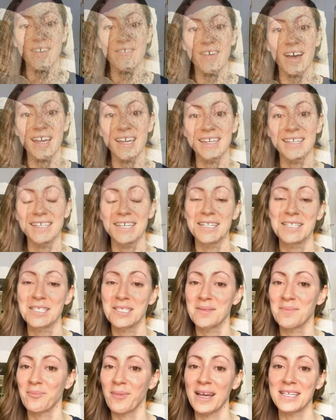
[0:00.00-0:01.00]
I find
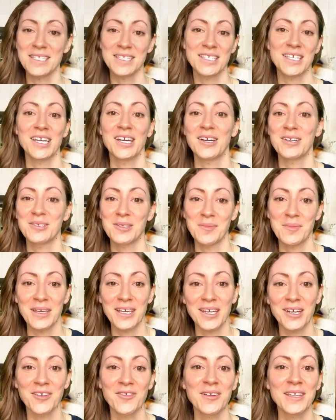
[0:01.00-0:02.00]
its presence here to
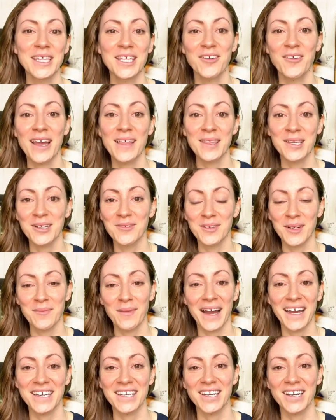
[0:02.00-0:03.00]
be a really great little
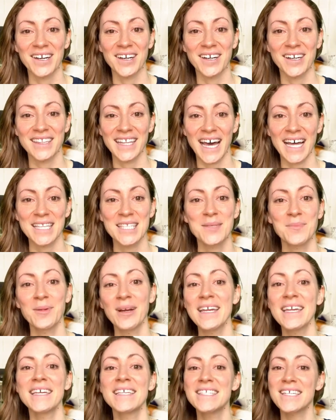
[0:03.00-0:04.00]
reminder that
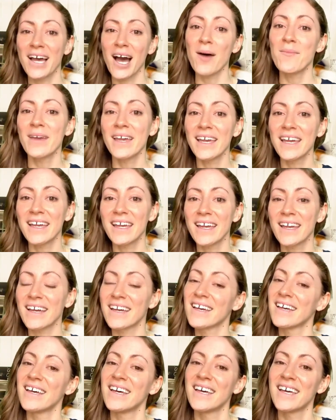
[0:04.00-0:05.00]
spring is
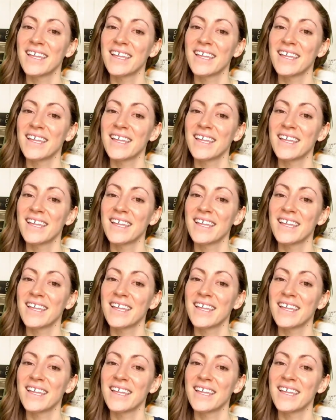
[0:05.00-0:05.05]
coming.